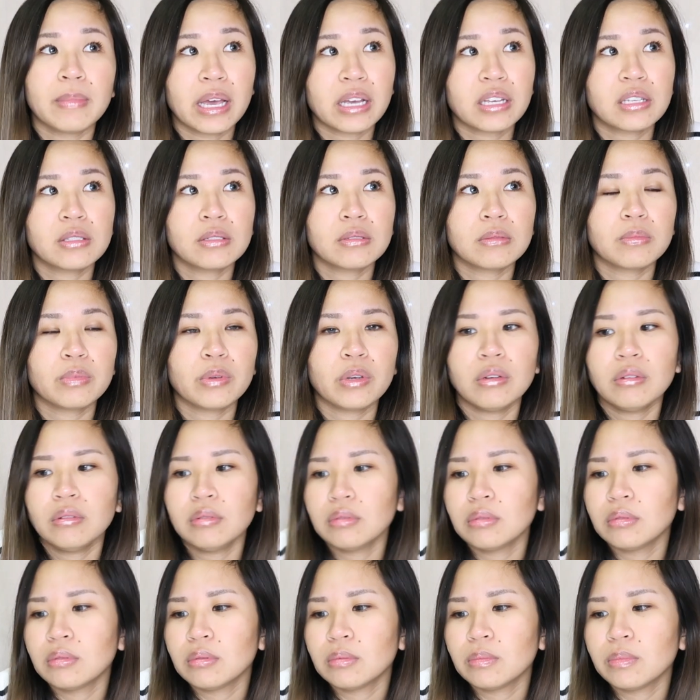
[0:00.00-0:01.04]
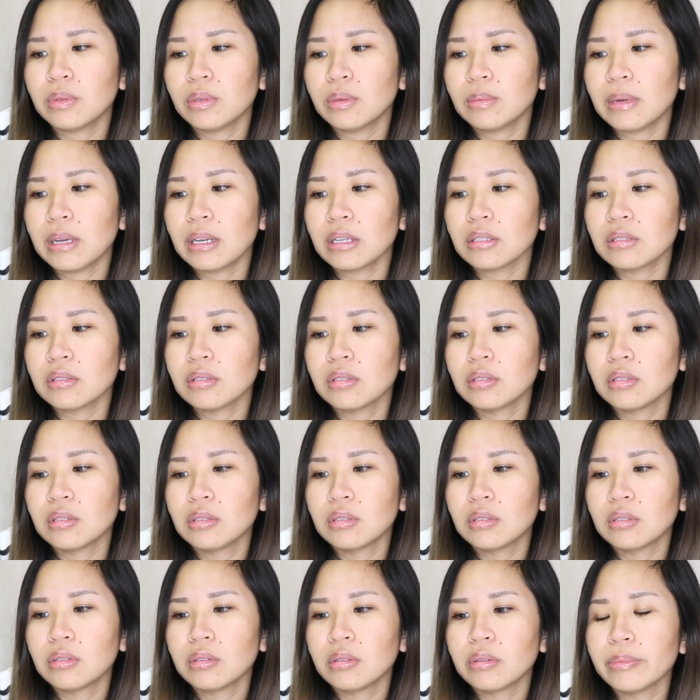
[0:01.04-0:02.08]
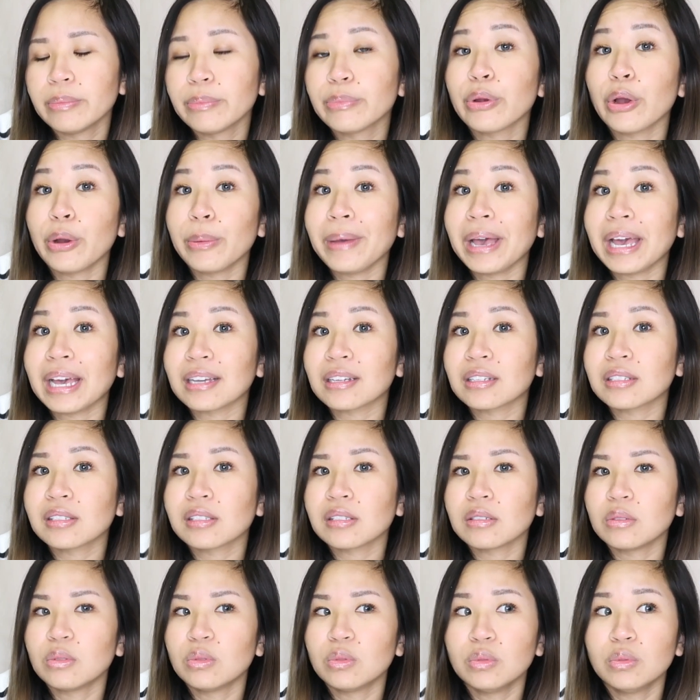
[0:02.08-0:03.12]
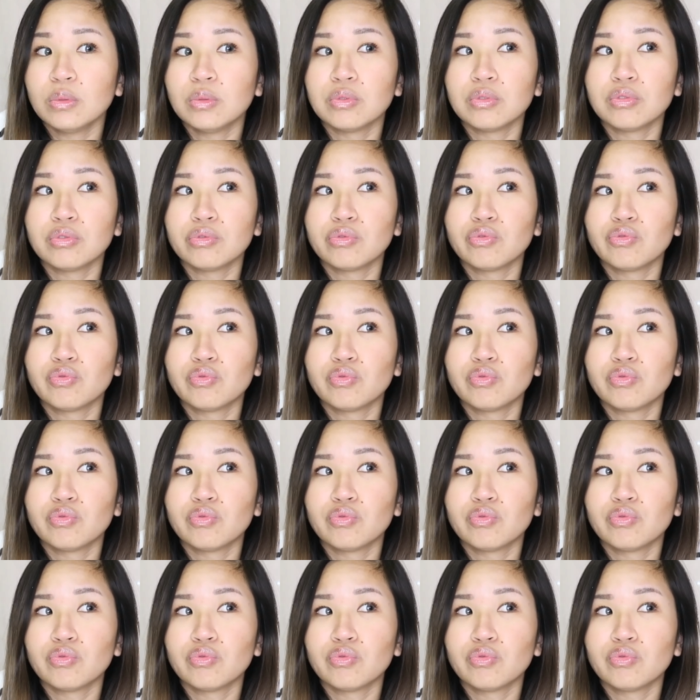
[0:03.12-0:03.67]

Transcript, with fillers: Max Pro? Pro Max? Pro Max. Oof.